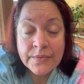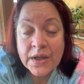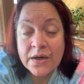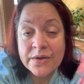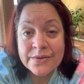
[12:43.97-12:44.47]
I
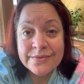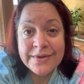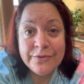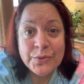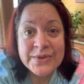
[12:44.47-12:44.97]
don't know.
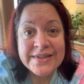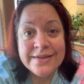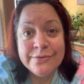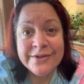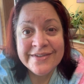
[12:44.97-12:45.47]
Everyone's
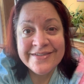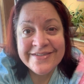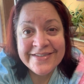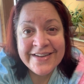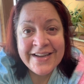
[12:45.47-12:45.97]
different.
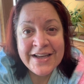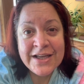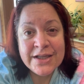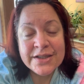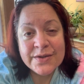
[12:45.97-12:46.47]

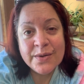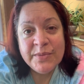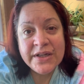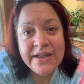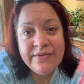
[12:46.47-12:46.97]
So I'm
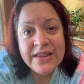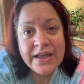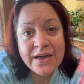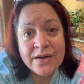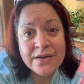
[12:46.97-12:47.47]
going to leave it
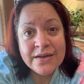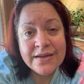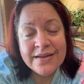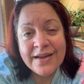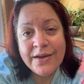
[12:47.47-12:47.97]
there.
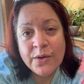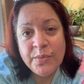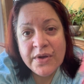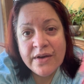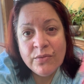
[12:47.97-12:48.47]
I hope
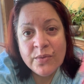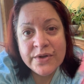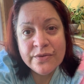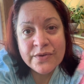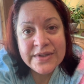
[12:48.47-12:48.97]
you have a
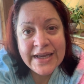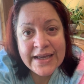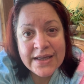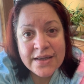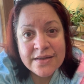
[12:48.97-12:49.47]
wonderful
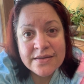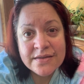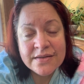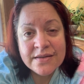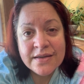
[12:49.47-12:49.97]
day,
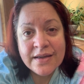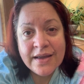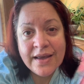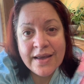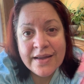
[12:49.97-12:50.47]

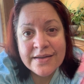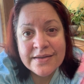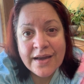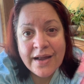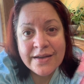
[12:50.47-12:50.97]
and
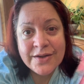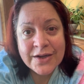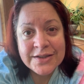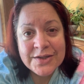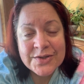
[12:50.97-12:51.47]
I'll
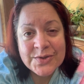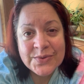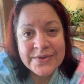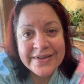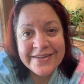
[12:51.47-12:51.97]
talk to you
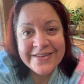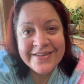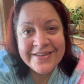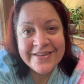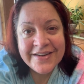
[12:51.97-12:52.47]
soon.
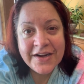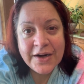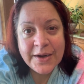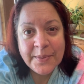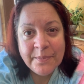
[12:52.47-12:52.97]
All
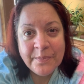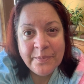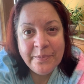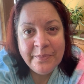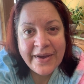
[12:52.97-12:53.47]
right.
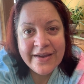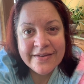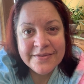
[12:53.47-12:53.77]
Bye.